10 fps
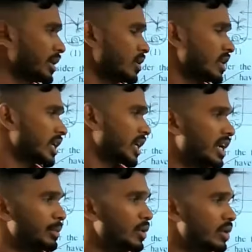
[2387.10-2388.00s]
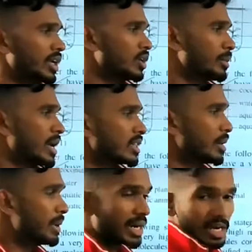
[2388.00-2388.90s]
contributing to make them
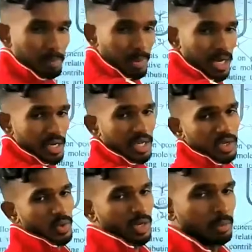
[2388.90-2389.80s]
a repeating unit.